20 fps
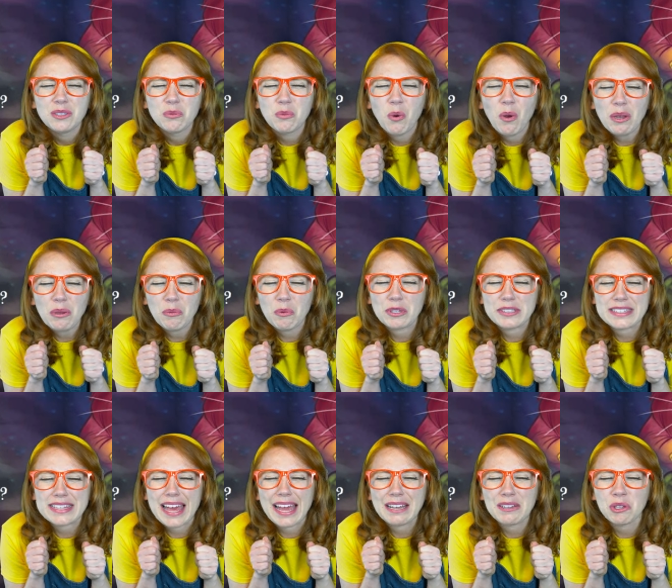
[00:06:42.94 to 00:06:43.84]
What was
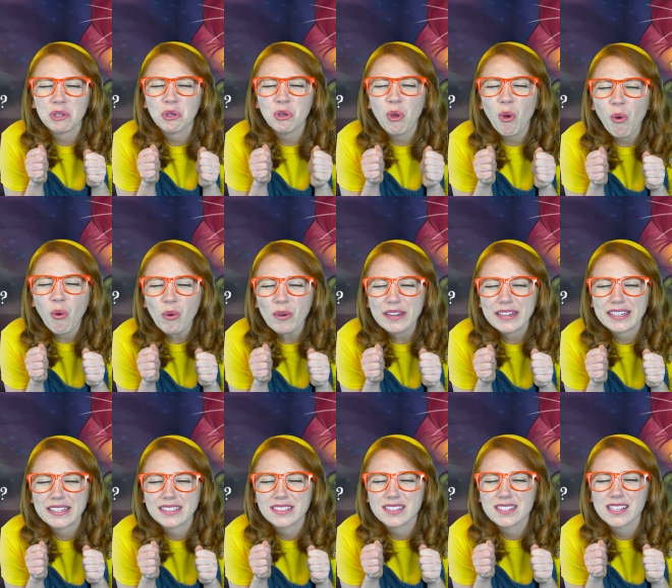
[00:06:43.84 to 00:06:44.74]
that
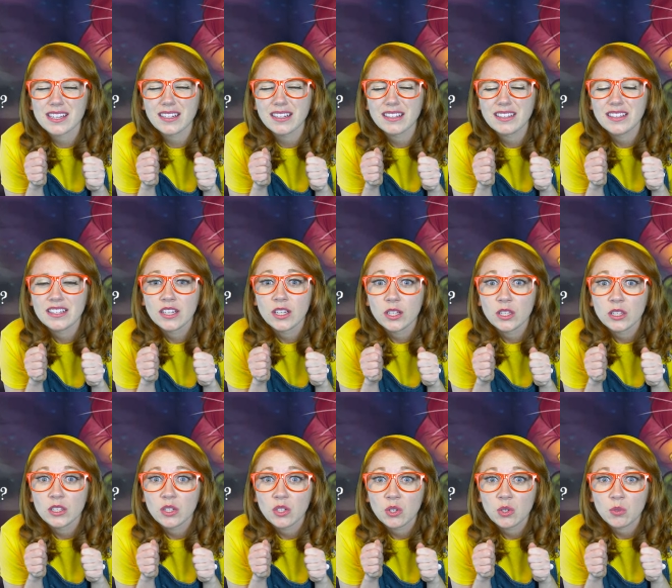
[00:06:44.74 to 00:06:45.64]
noise?
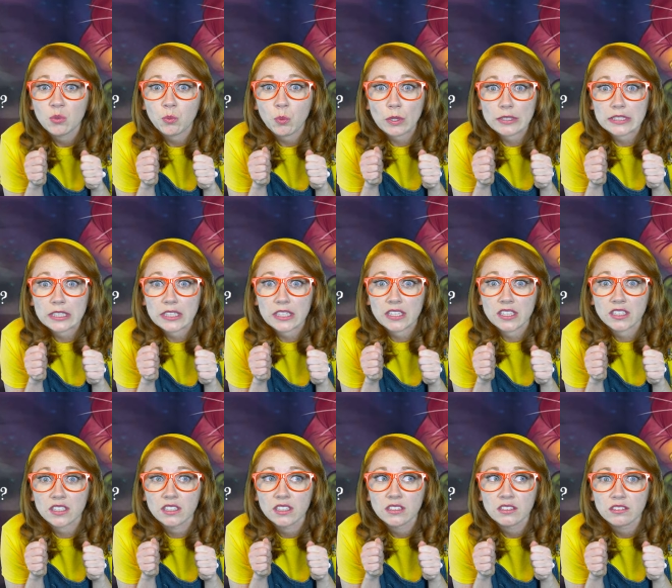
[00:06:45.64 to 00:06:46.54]
Was it
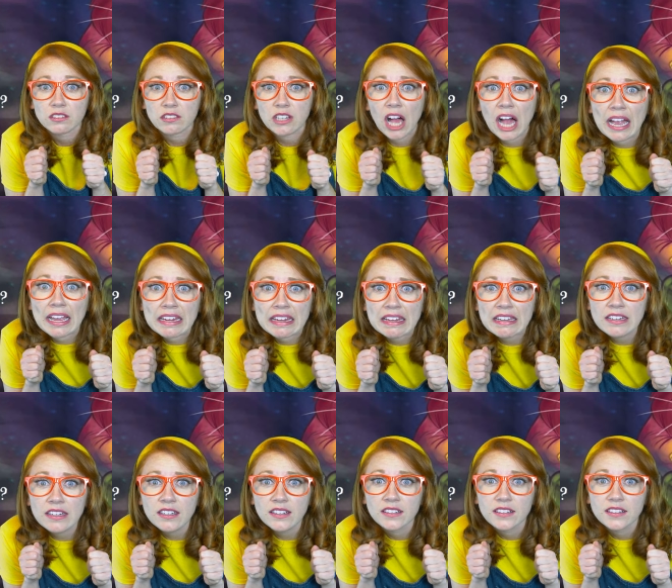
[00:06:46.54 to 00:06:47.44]
a lion?
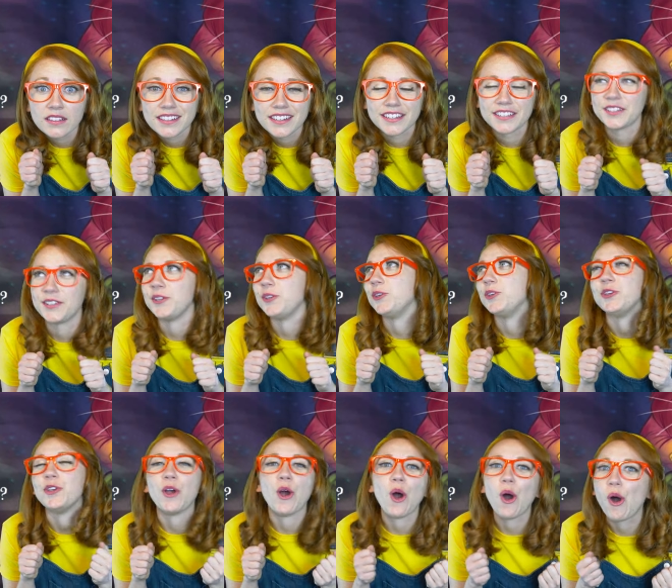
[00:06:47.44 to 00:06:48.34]

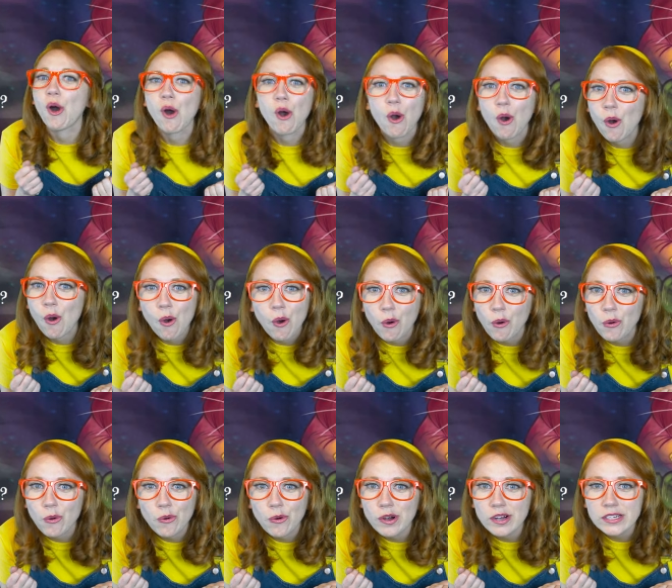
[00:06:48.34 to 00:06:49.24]

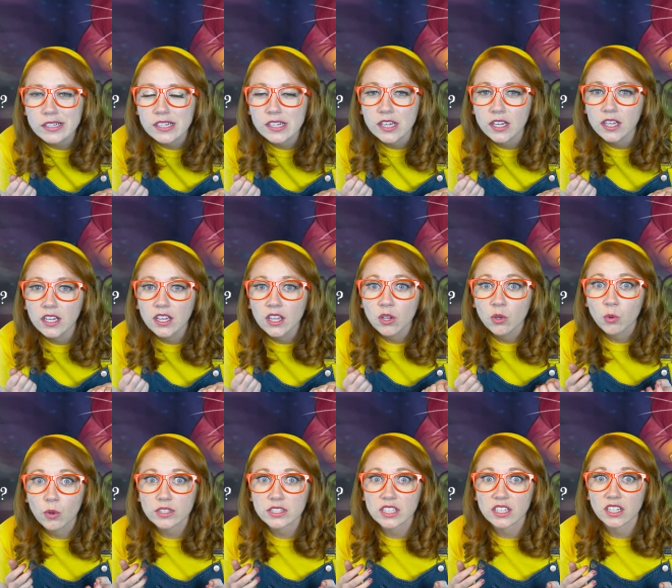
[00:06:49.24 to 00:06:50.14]
No.
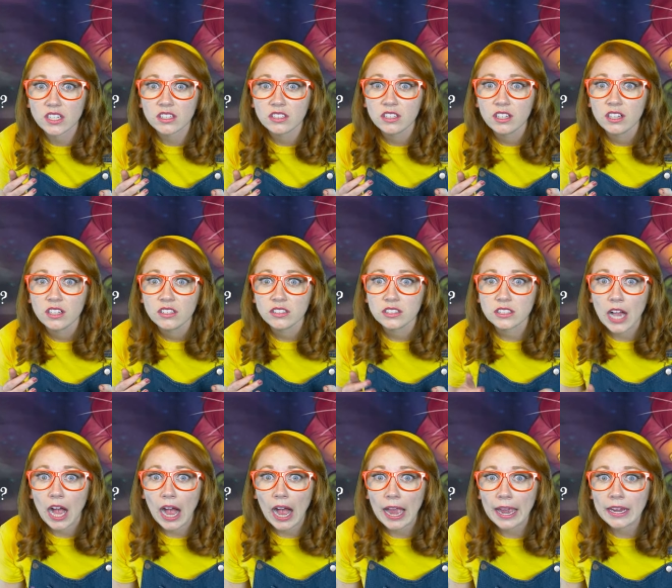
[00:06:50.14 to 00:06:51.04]
Was it a
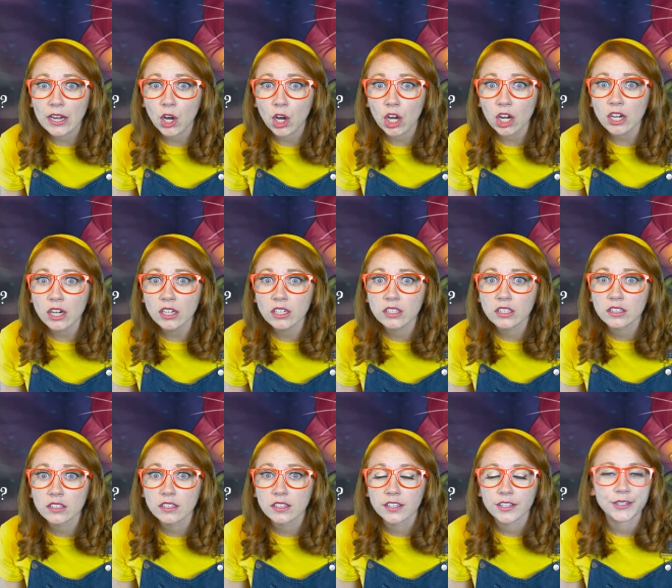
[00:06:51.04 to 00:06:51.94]
tiger?
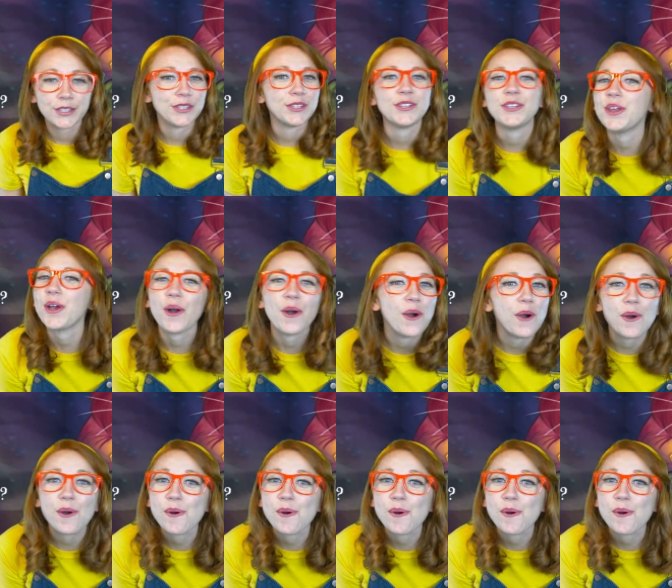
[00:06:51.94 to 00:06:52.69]
No.